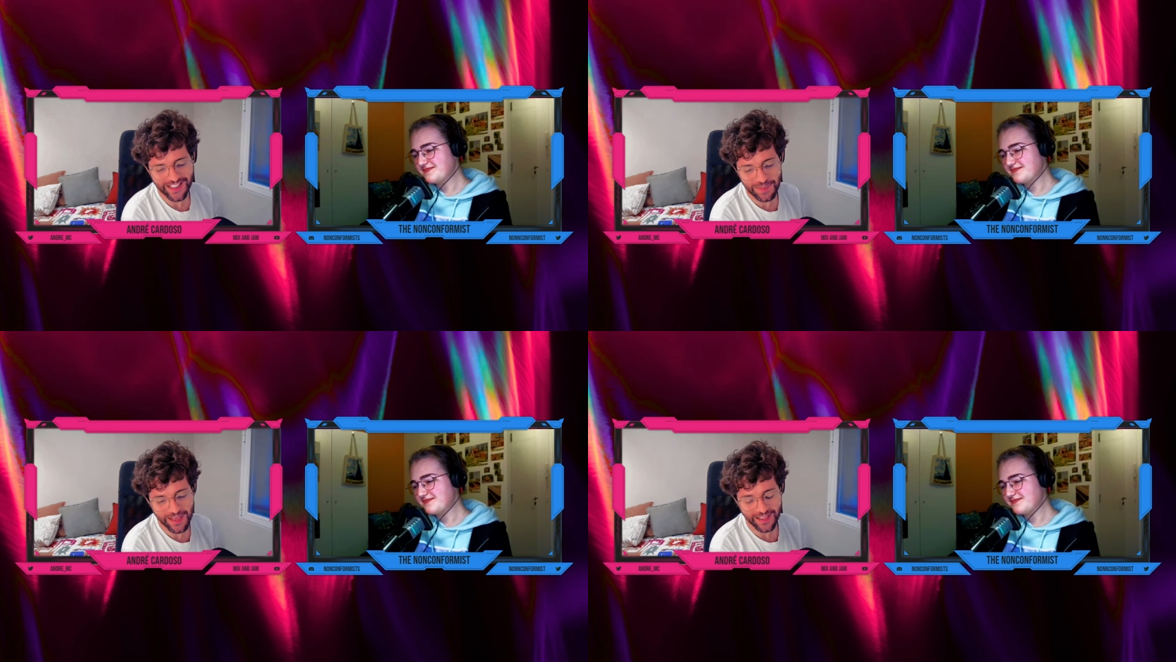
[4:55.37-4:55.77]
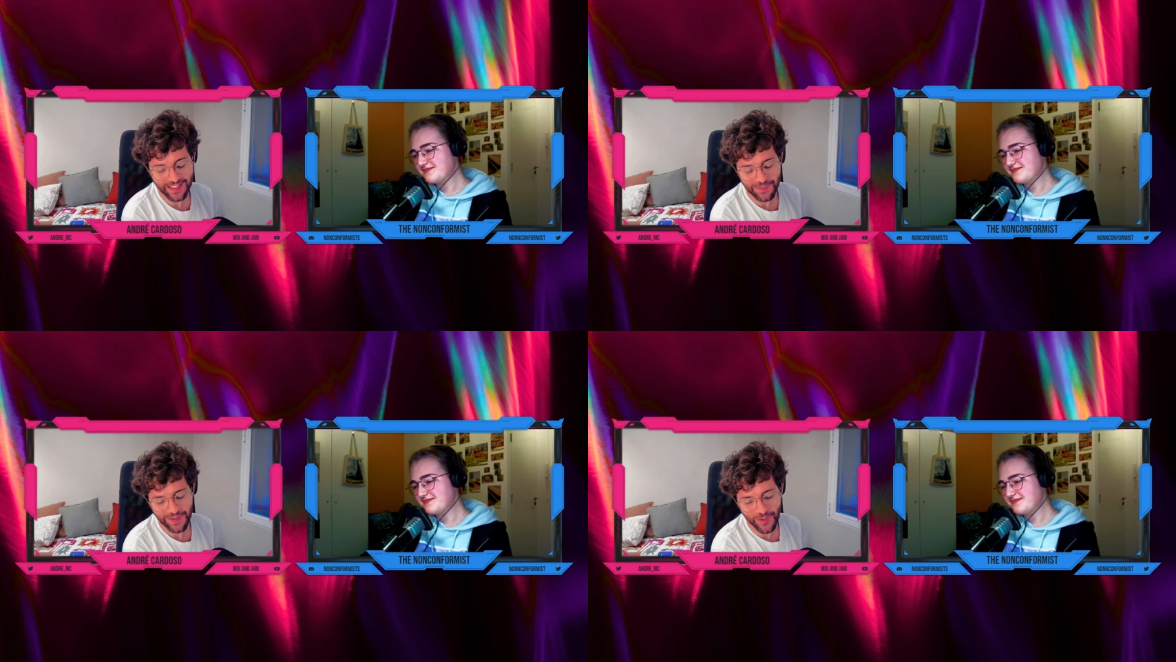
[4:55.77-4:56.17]
Speaker 1: it's been
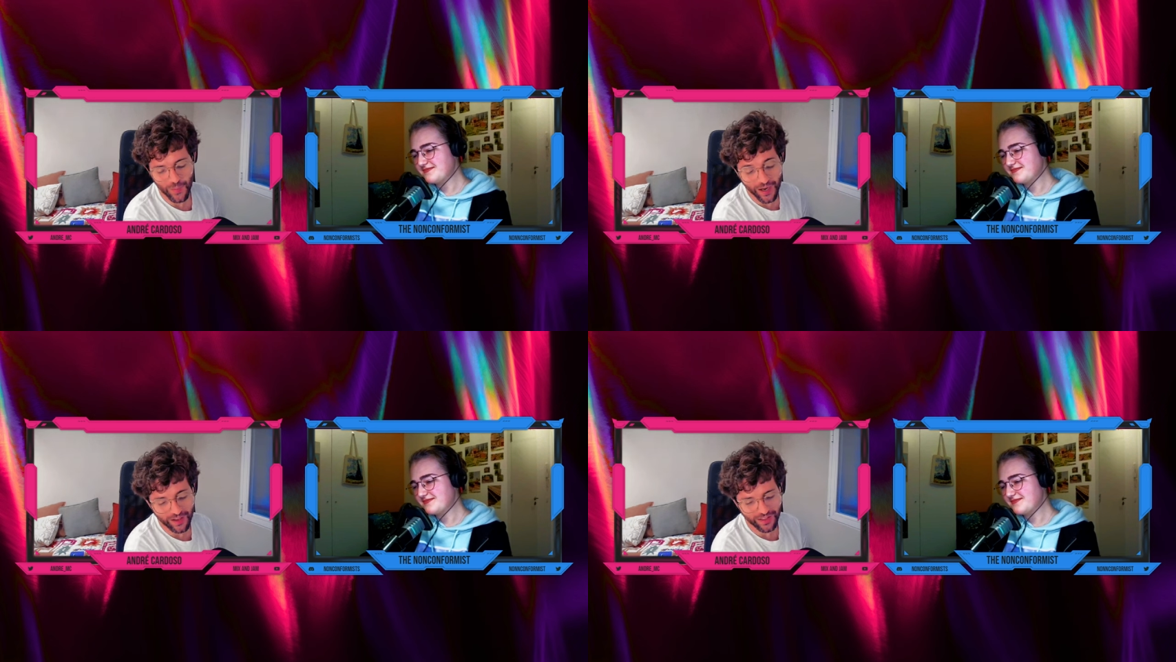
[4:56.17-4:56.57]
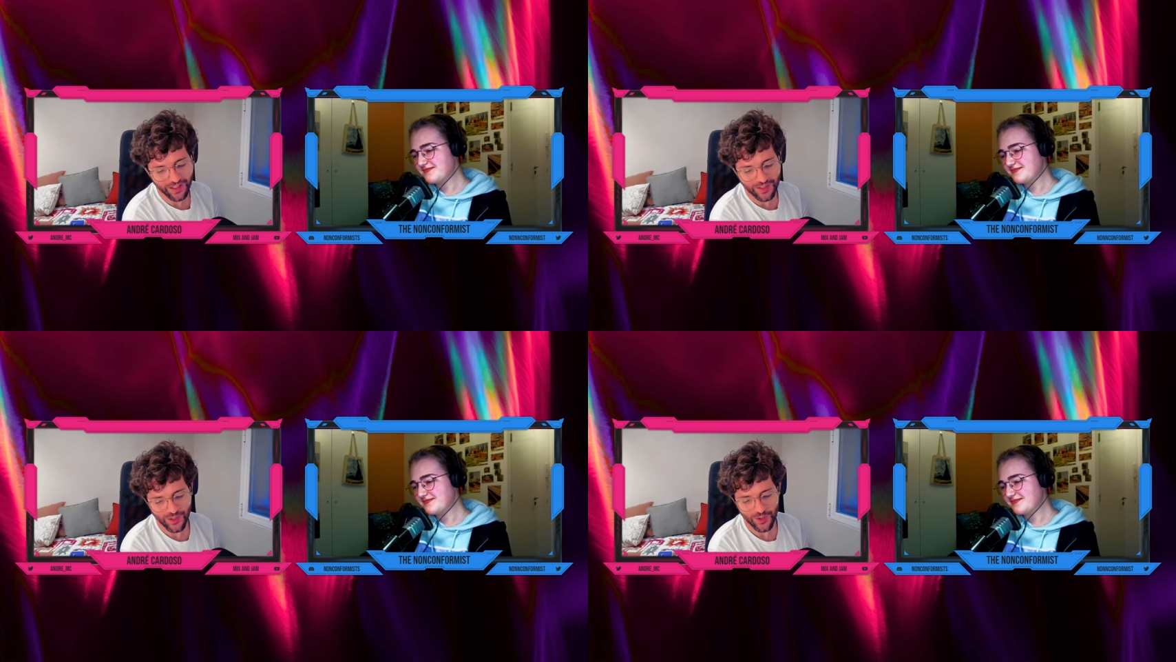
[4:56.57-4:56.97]
it's been a while now
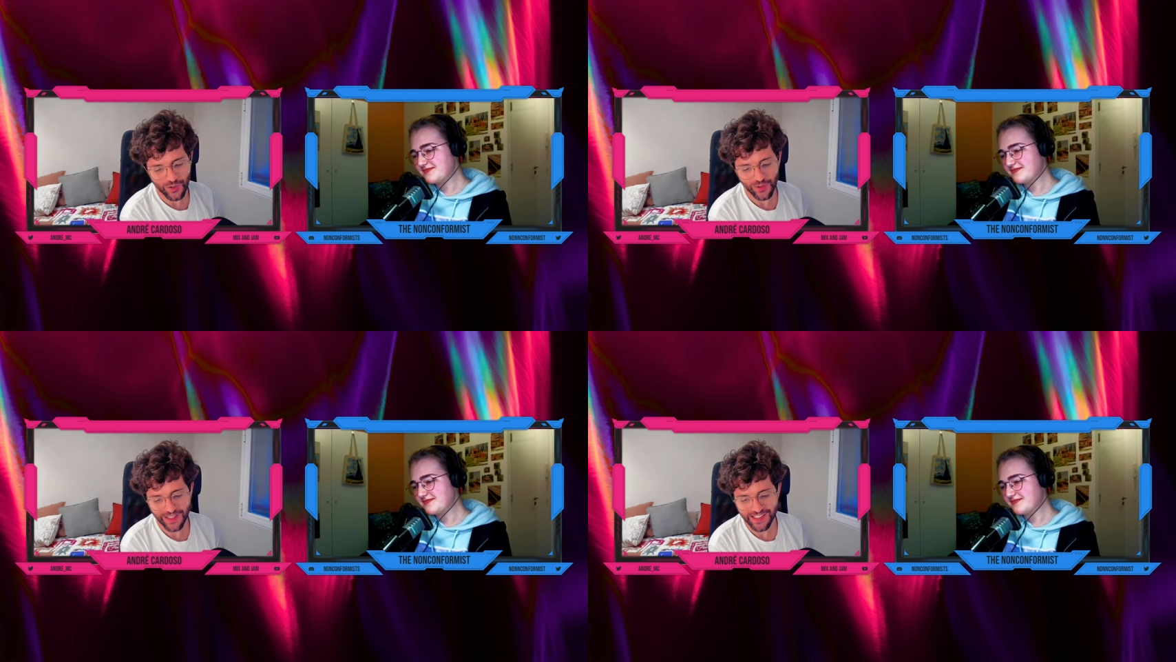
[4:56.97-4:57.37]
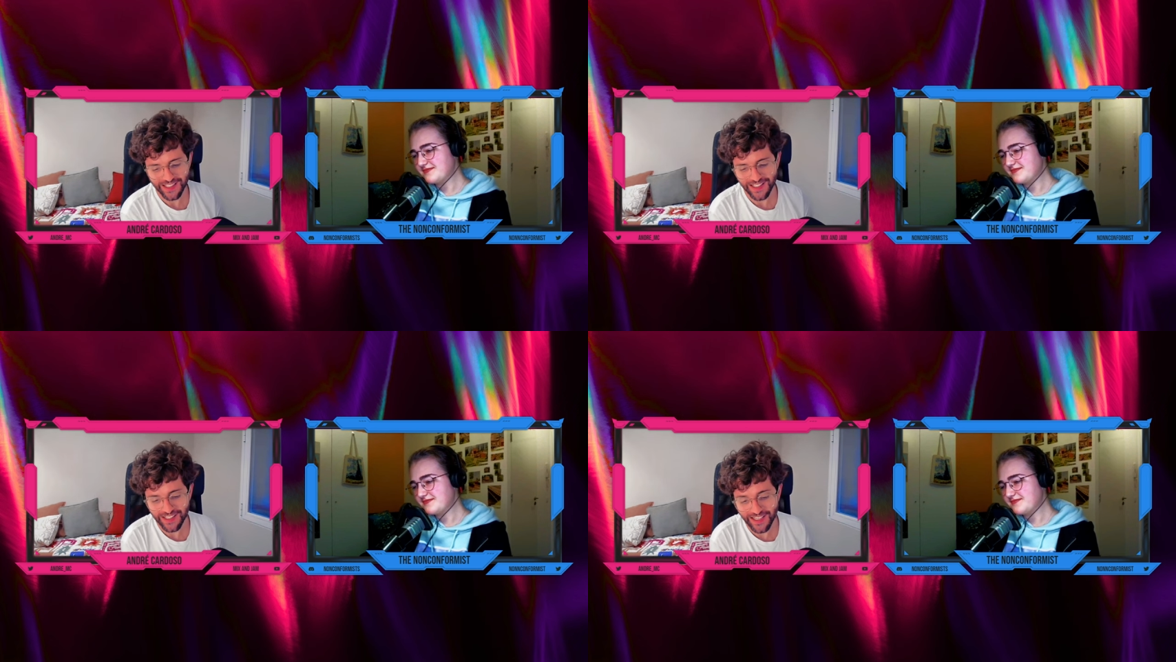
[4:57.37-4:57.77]
so it's
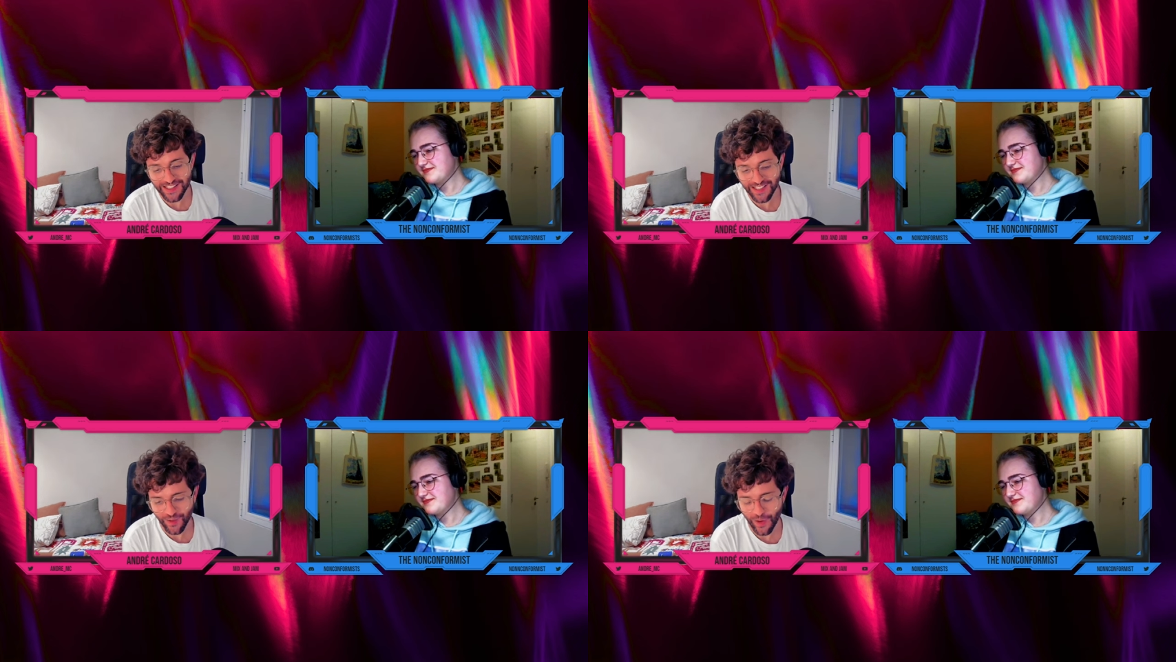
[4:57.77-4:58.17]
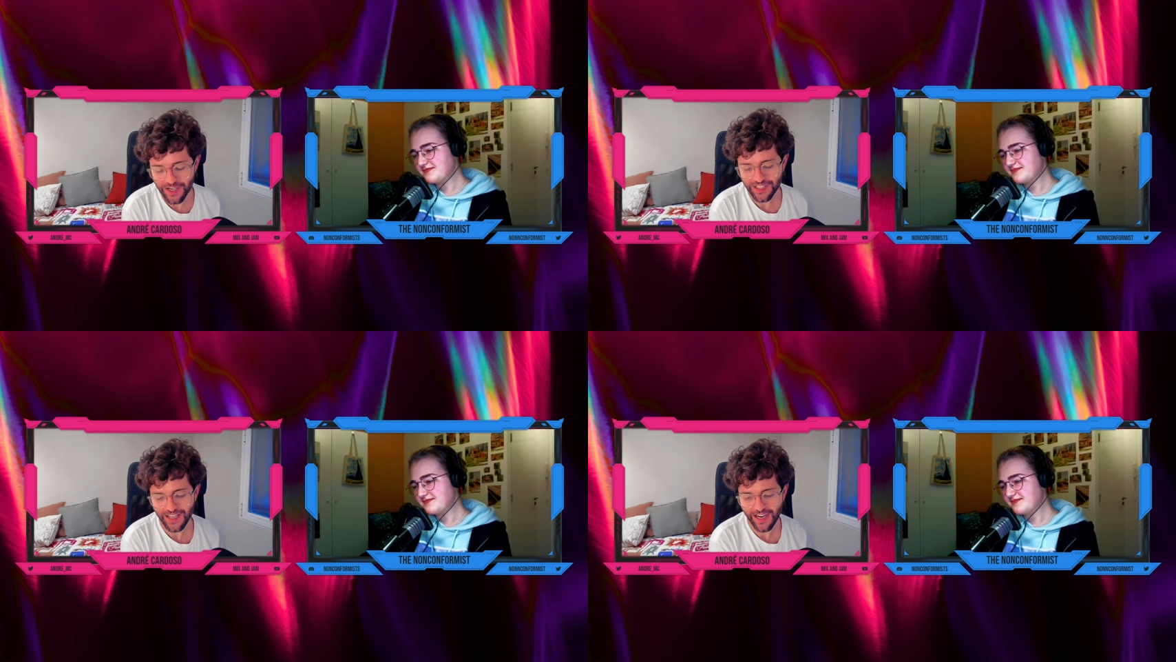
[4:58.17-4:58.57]
in, it's a
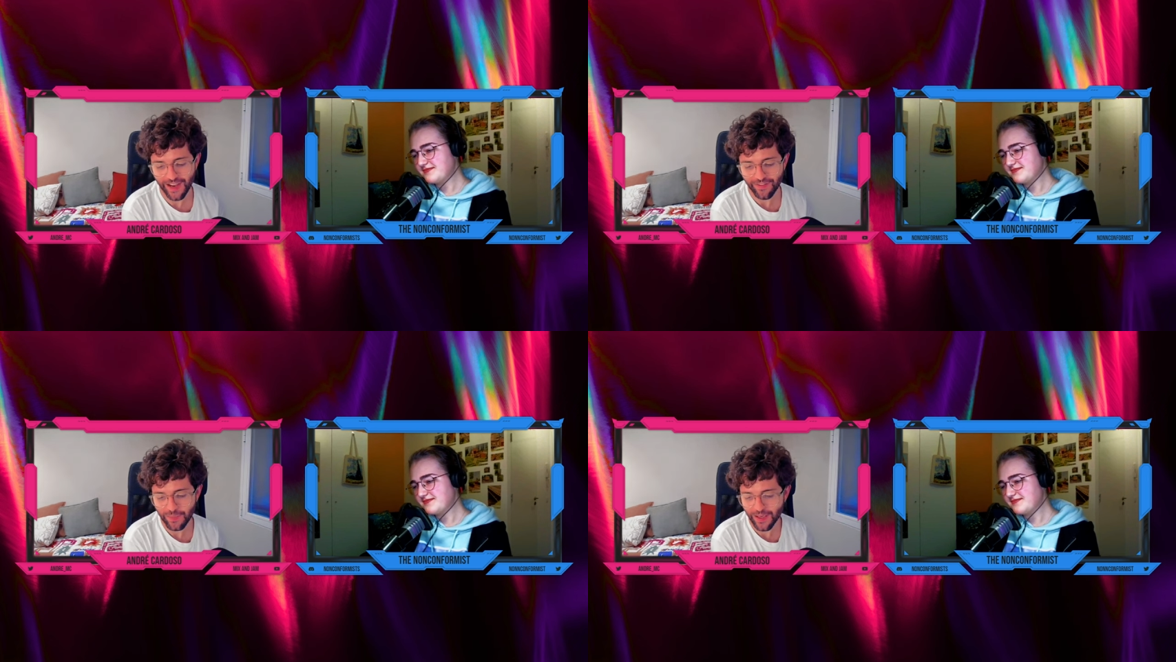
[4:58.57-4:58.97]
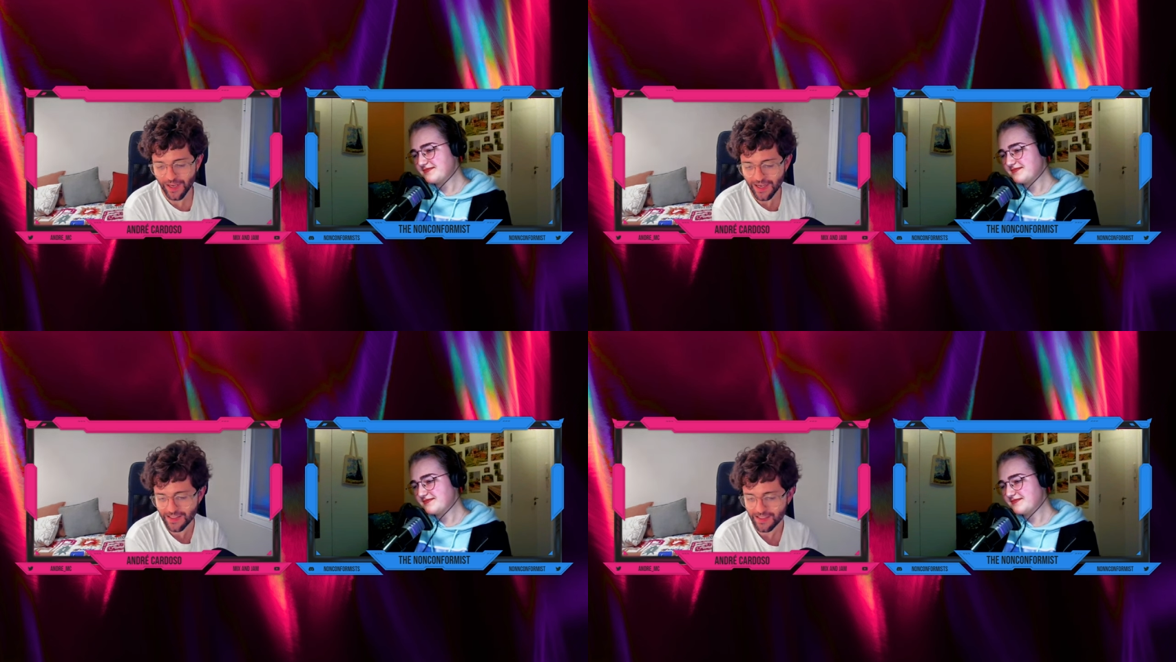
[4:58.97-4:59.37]
question that i haven't been
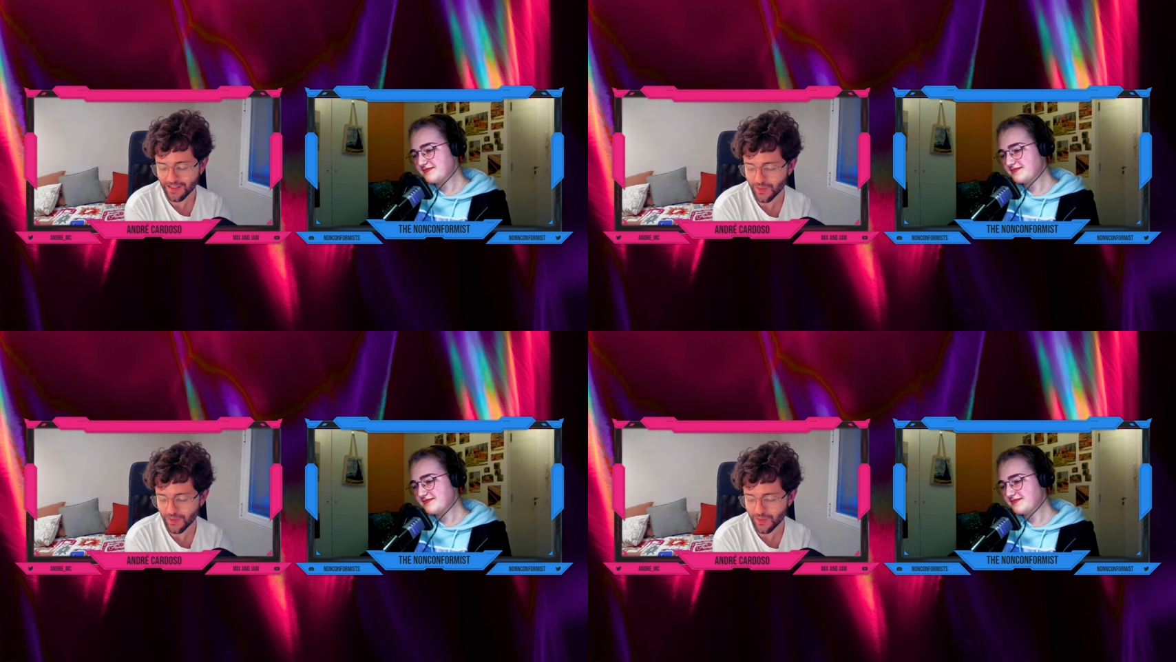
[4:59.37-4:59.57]
asked